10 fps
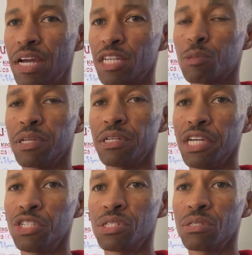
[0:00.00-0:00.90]

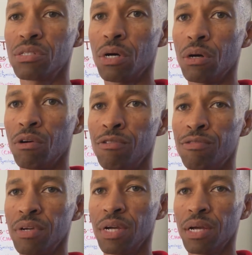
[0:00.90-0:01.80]
explanations
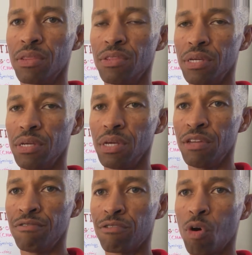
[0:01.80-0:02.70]
of the
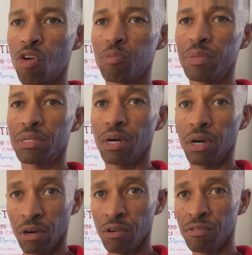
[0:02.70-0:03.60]
involvement
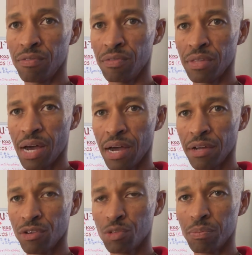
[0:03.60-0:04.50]
of the
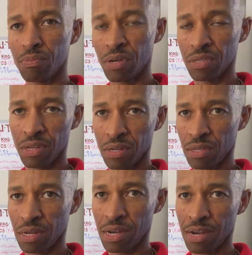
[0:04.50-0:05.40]
higher
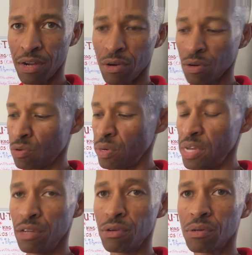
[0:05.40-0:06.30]

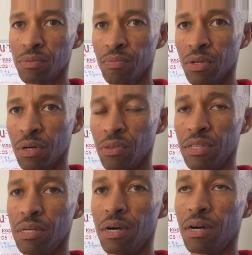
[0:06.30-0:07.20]
creator, or
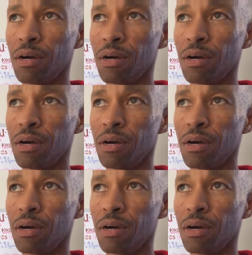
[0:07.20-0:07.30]
the